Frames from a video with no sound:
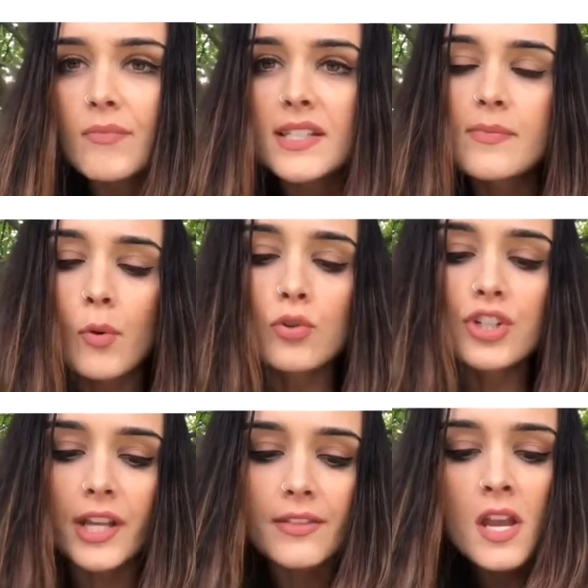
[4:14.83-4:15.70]
It's
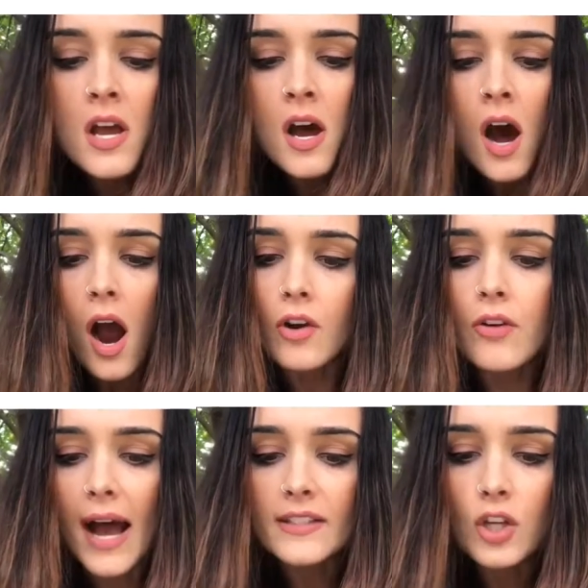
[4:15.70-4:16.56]
bullshit. All
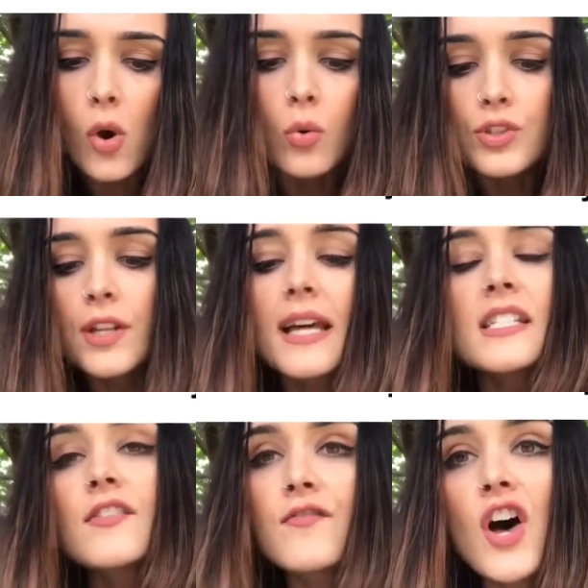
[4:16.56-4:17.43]
right, cool. So that's
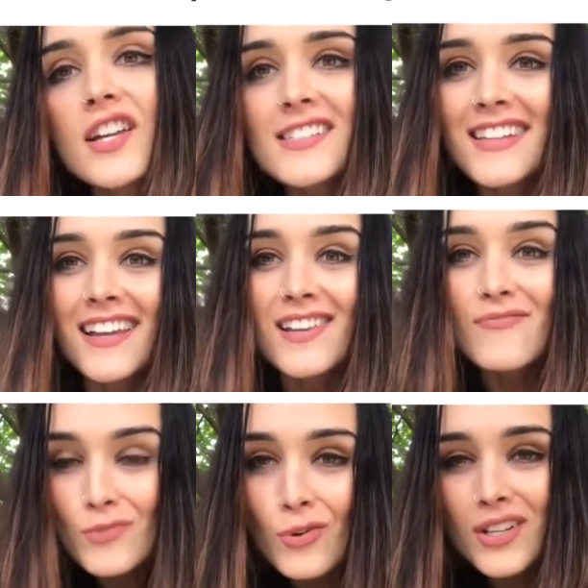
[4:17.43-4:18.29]
the first thing.
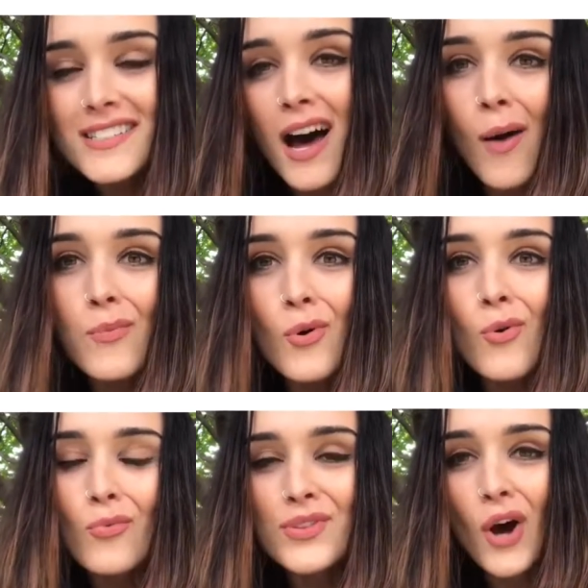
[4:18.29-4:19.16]
Good example
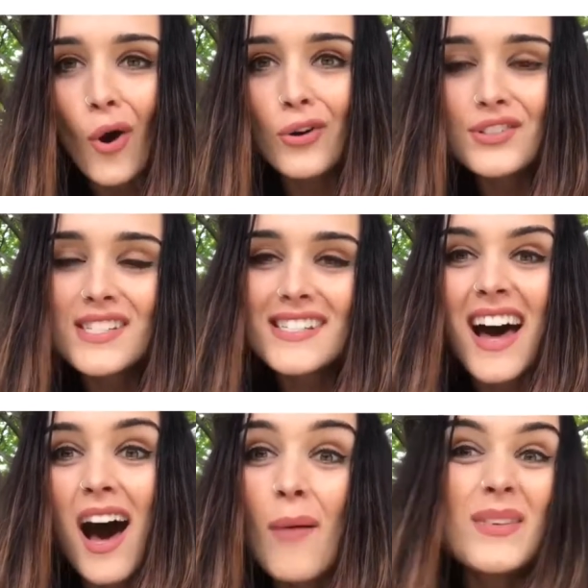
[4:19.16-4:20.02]
with the oats.
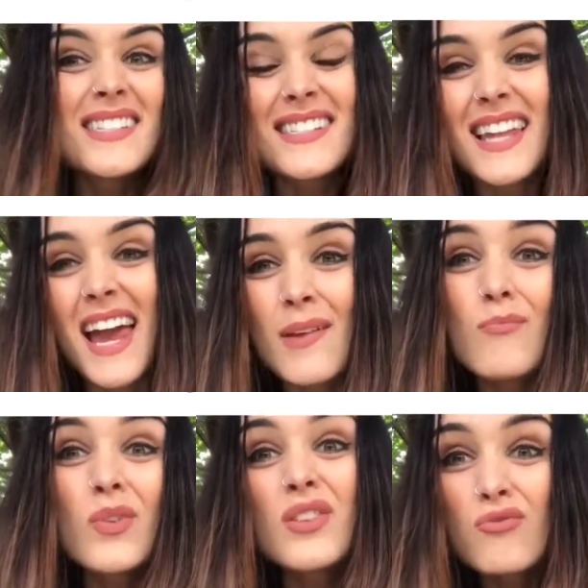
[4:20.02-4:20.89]
It's the same
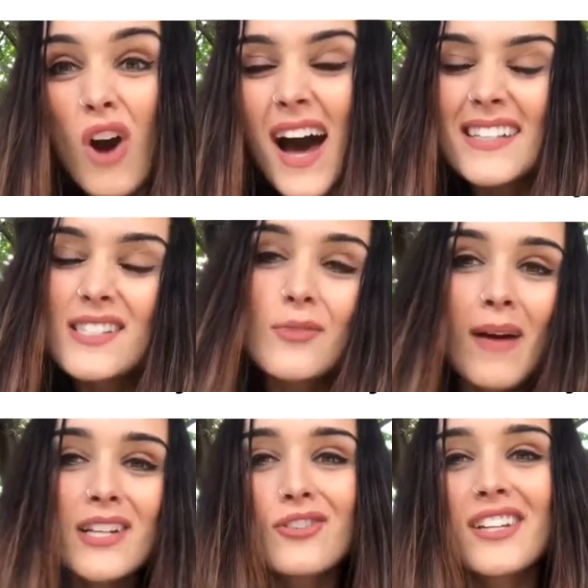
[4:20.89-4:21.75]
with the rice. So
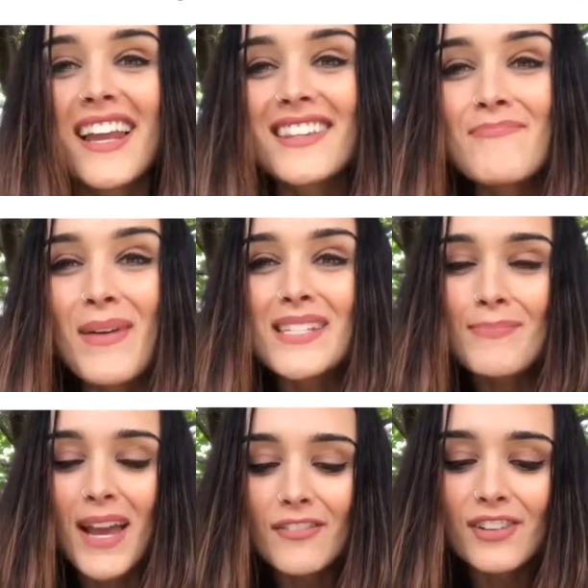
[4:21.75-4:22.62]
make sure you're getting the best
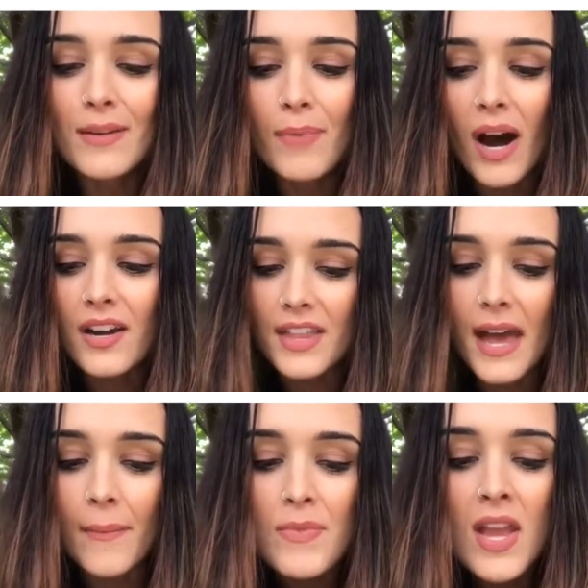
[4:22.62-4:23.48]
bang for your buck there.